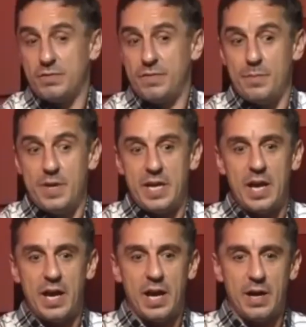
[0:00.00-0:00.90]
For me,
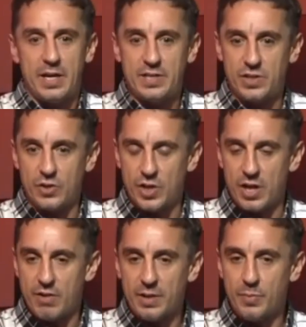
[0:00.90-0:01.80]
he's done an
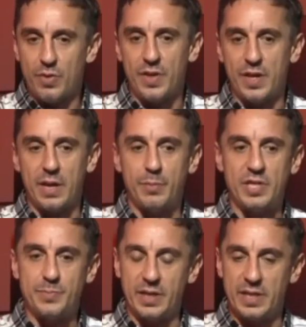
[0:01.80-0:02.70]
incredible thing, but
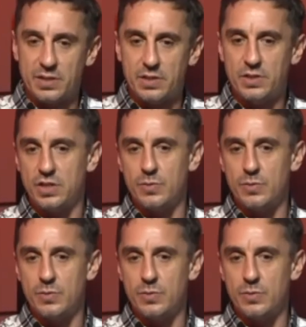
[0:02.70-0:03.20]
he's been listened to.